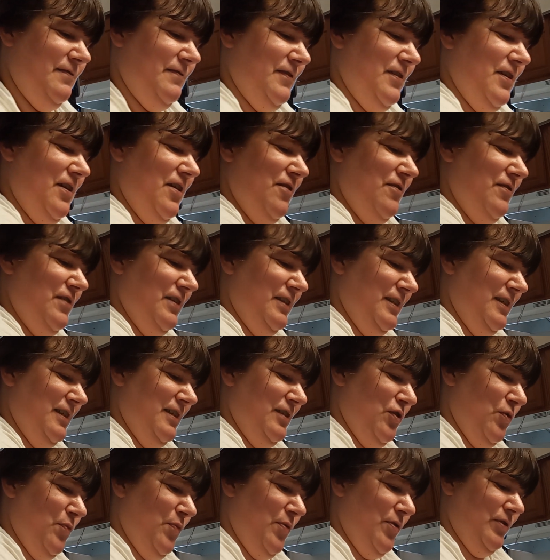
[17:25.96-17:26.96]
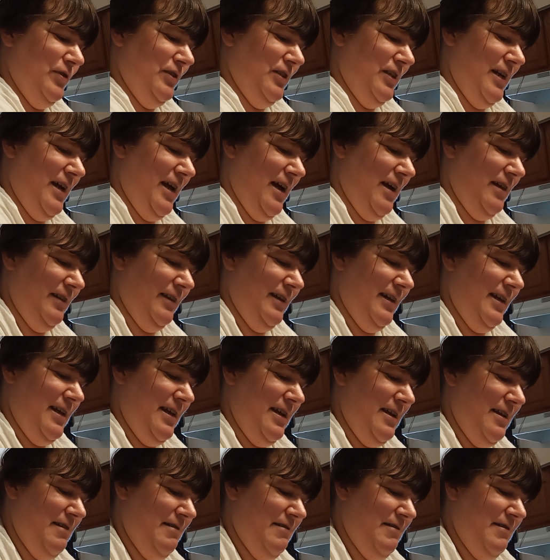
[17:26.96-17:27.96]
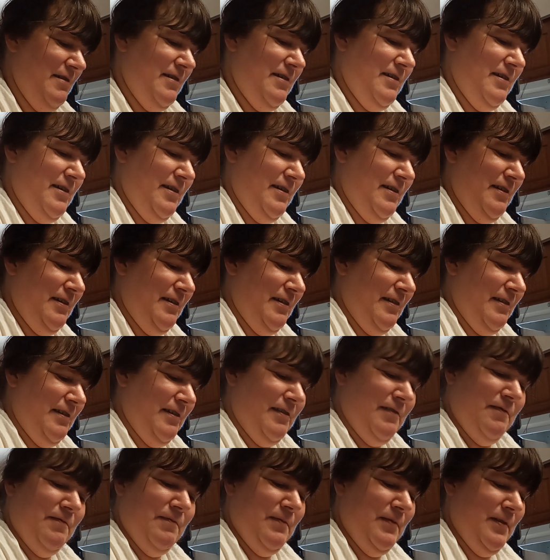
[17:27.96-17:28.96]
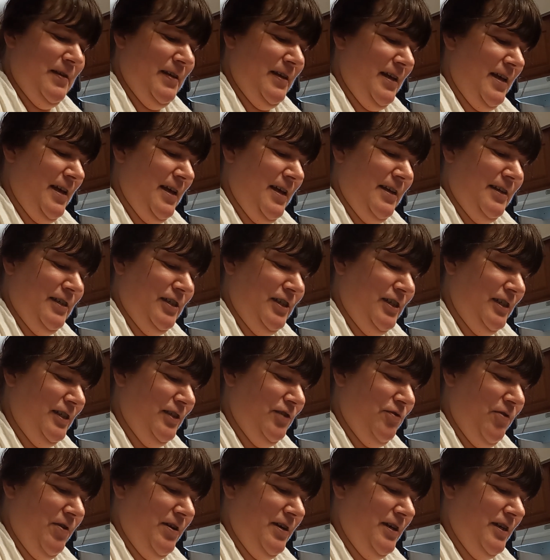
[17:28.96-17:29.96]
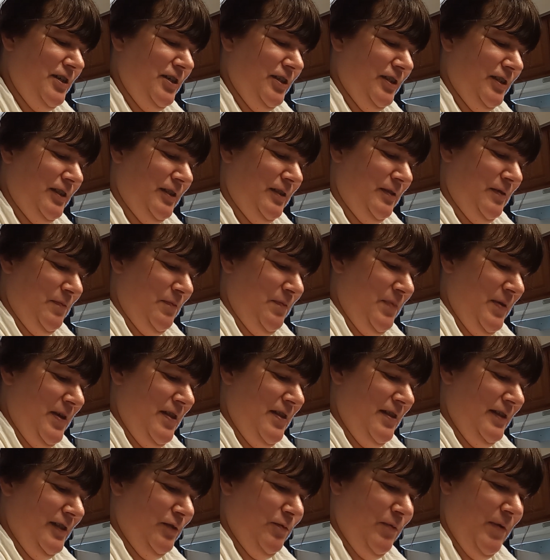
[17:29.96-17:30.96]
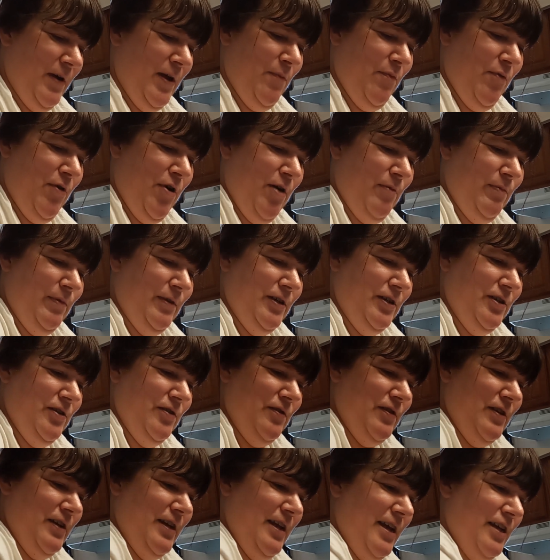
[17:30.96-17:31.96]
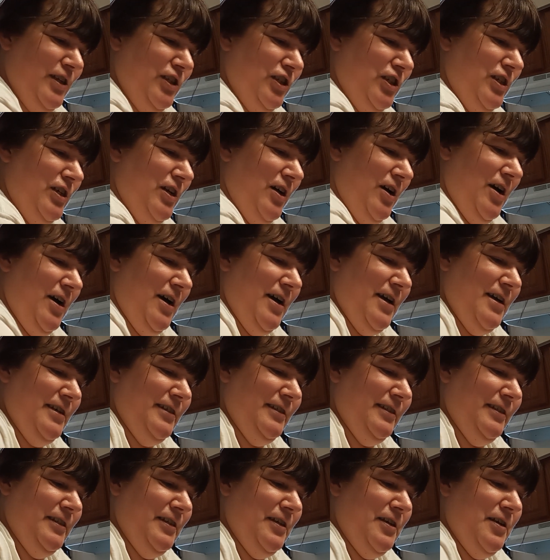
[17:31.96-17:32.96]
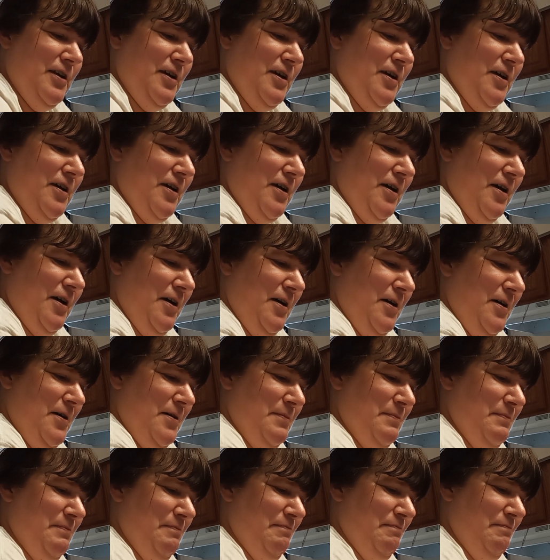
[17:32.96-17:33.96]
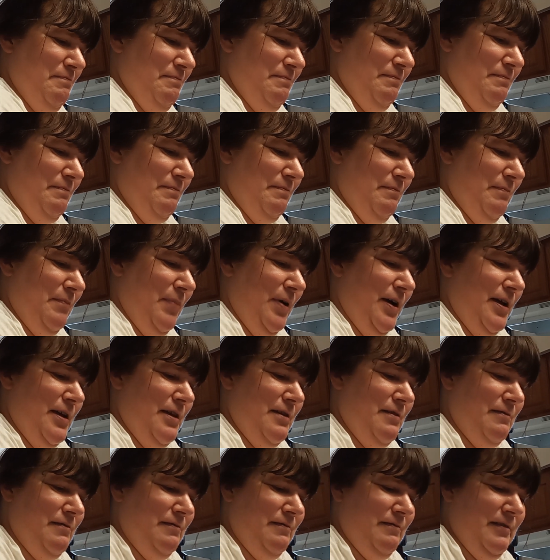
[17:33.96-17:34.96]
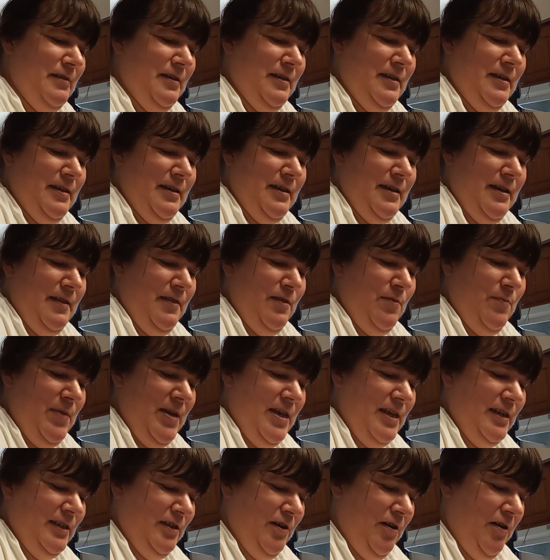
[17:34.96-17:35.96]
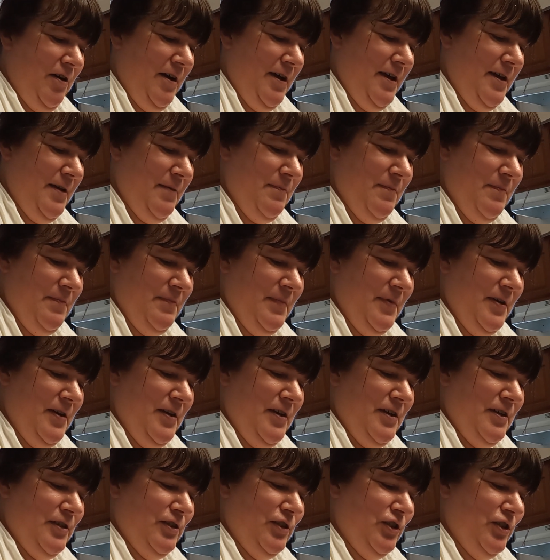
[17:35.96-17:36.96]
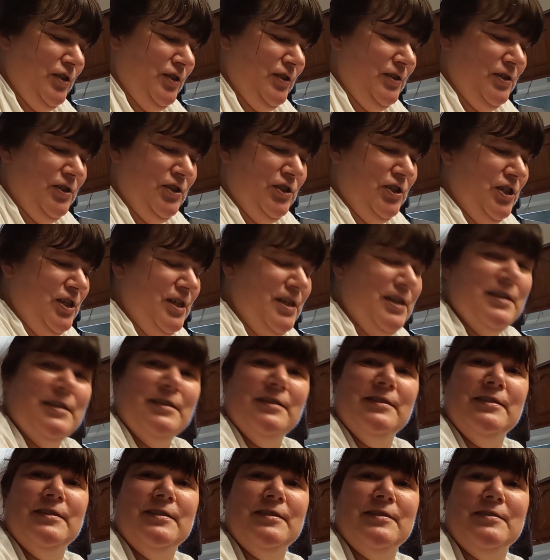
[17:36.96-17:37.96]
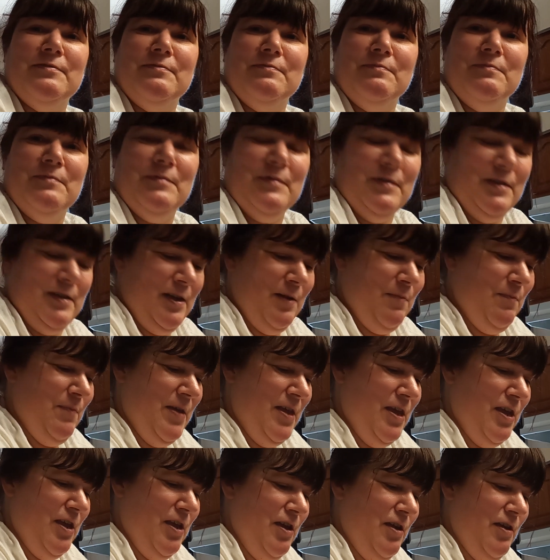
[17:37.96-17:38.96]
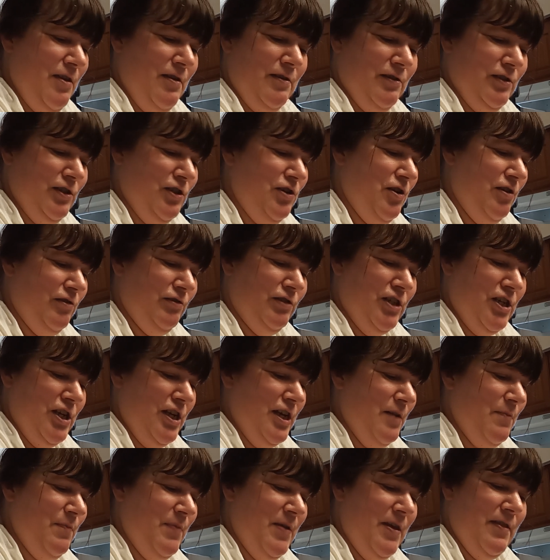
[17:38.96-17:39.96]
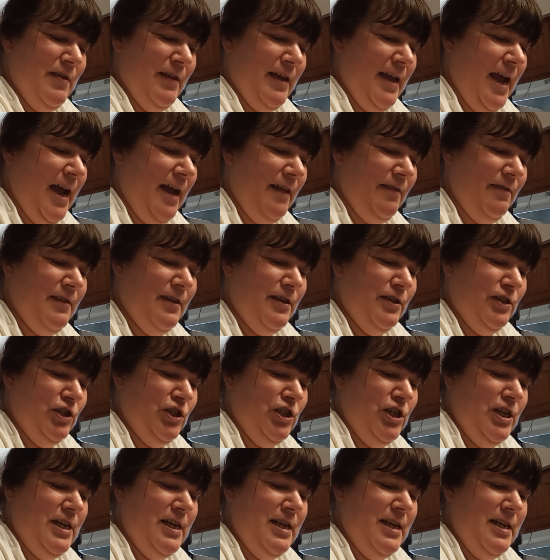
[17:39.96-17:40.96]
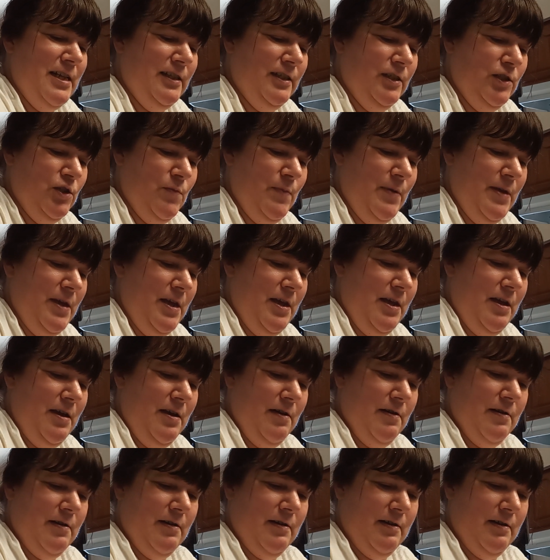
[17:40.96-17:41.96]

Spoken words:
this is her personality. And she's going to just be this way probably to the day she dies. But in the meantime, she can be the cat that she needs to be